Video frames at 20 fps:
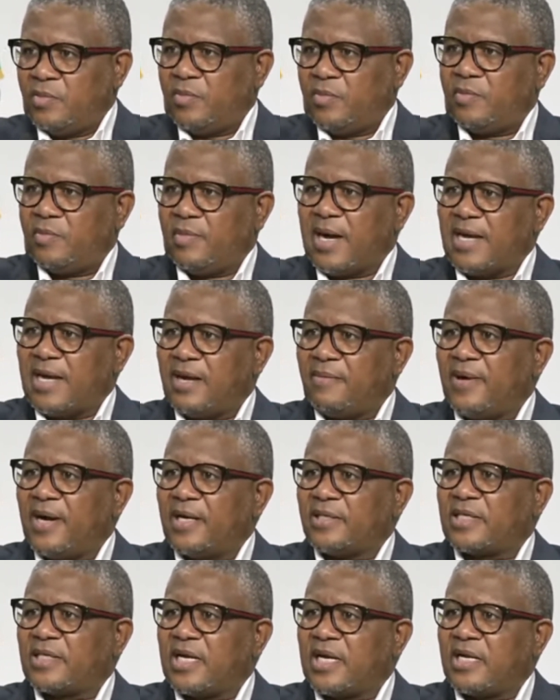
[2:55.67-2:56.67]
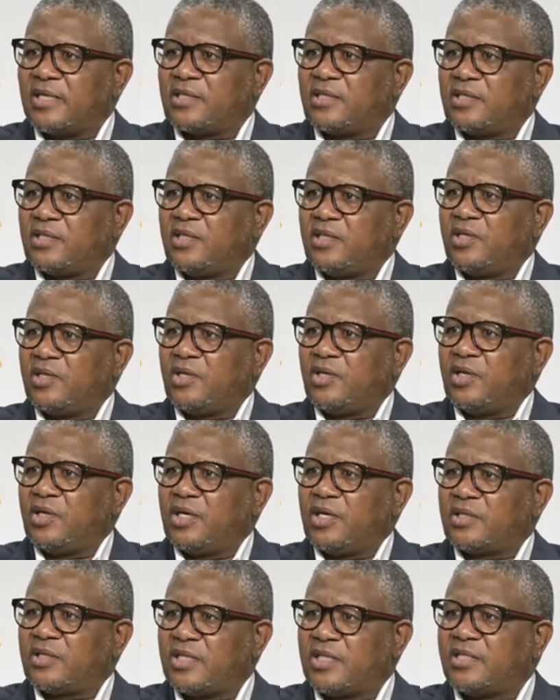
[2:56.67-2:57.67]
Malema says,
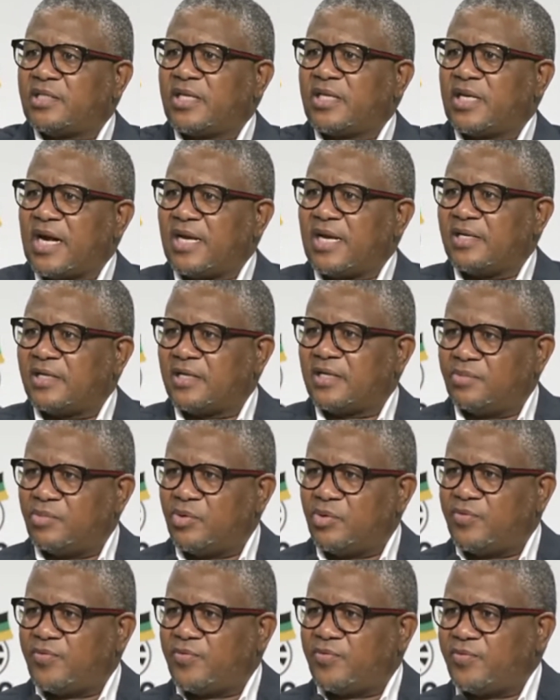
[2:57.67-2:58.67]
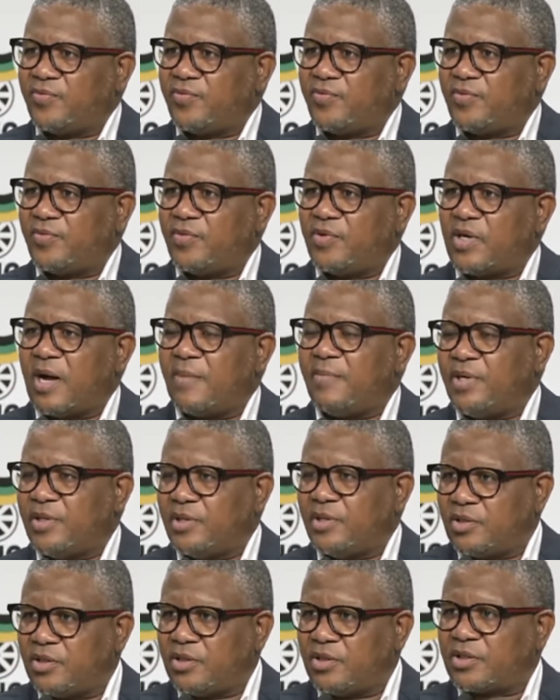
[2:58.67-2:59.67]
surgically remove. I mean, he